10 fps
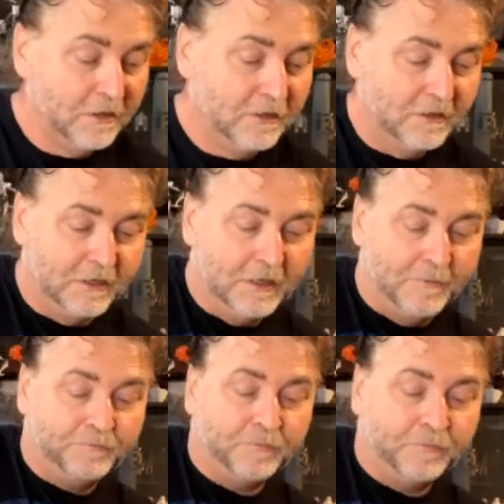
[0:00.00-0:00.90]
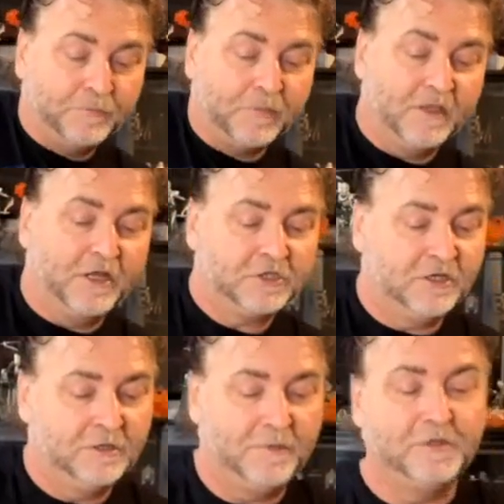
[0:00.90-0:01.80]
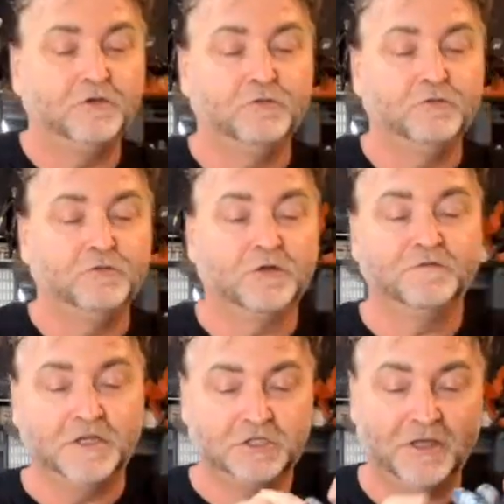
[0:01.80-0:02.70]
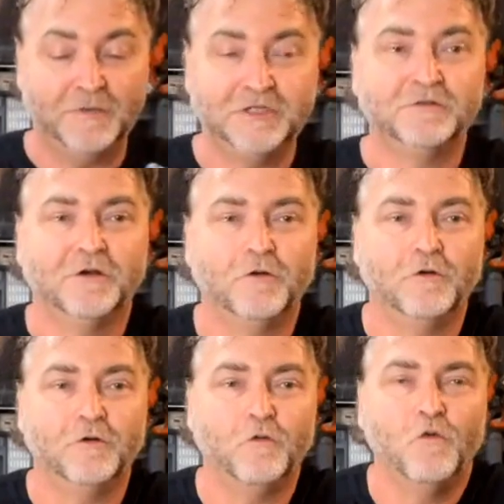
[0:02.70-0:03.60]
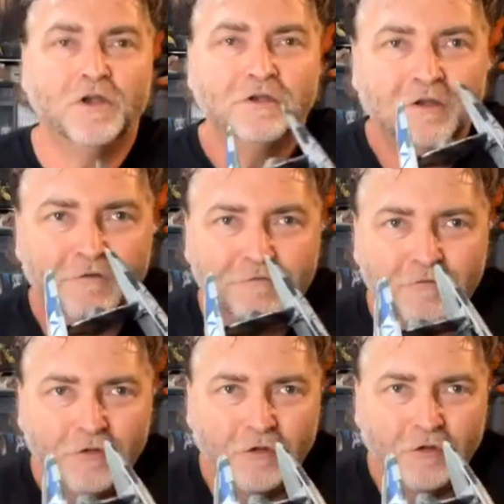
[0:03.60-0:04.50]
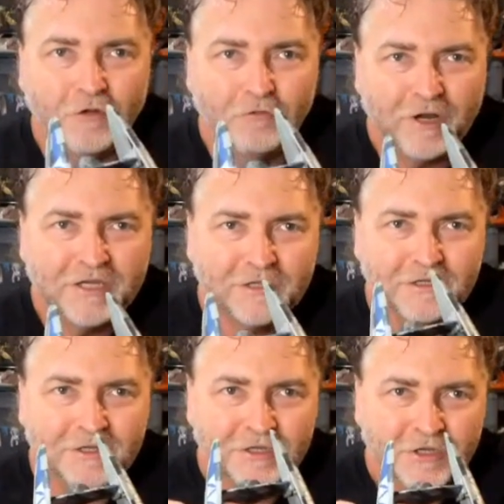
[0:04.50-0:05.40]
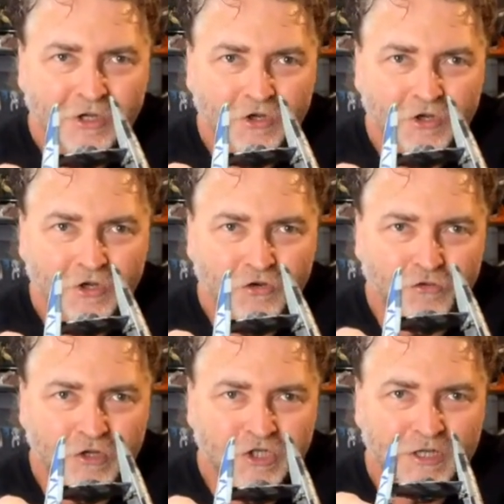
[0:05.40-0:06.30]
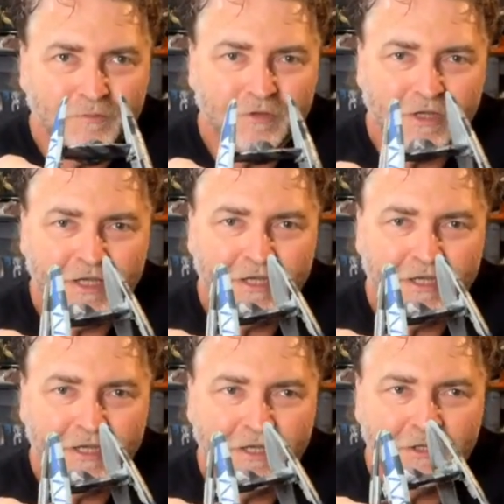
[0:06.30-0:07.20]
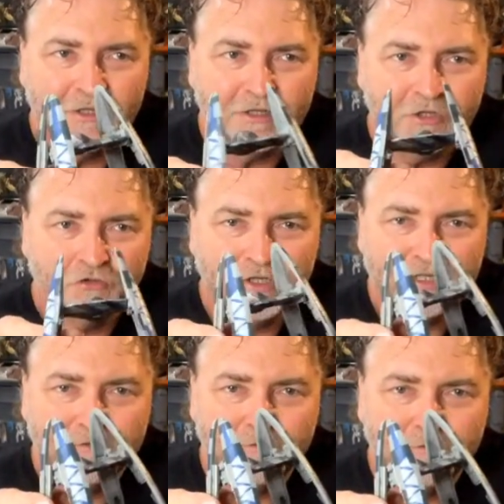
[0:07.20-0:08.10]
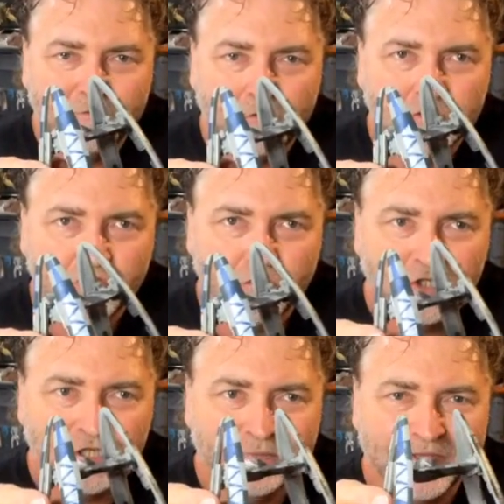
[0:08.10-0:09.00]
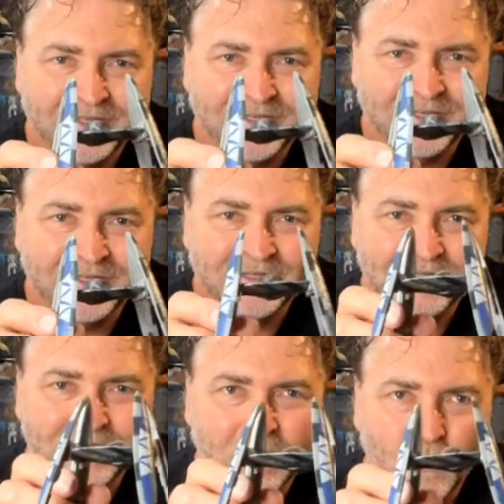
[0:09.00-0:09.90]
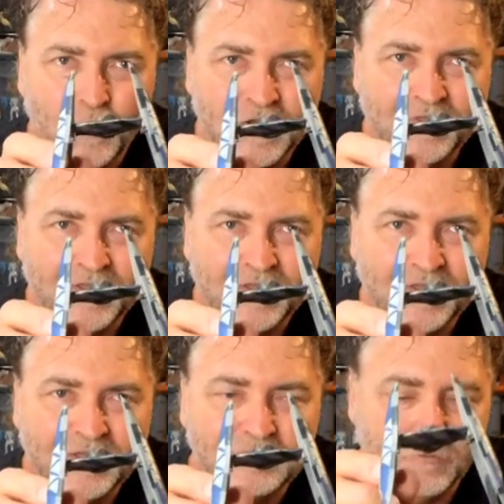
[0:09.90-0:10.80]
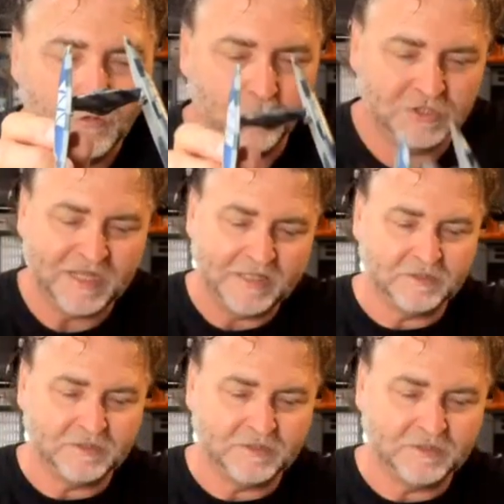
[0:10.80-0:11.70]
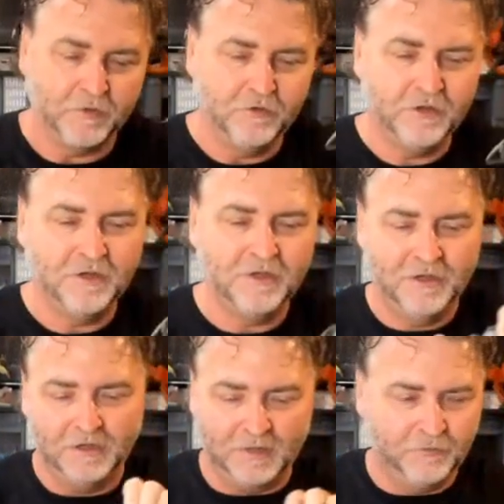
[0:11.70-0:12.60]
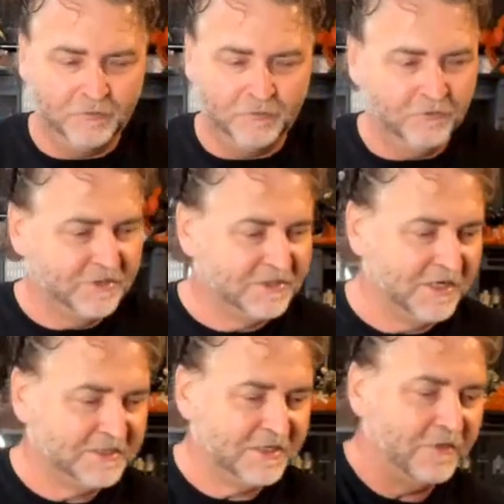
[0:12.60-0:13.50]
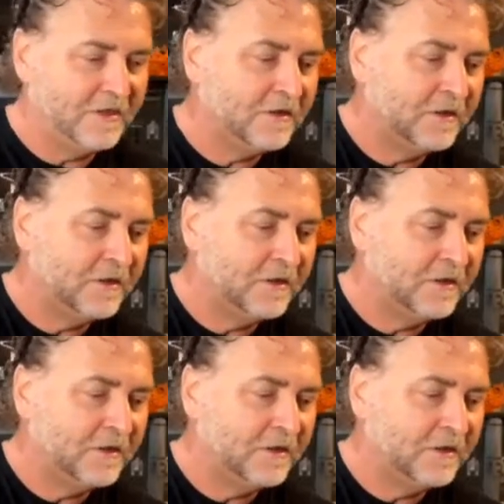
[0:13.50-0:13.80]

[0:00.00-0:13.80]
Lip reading: So I'm going to be able to do one of each. So that means you've got one of a regular droid ship and a Vulture droid ship, and one in the stance mode. I'm going to put these guys down there.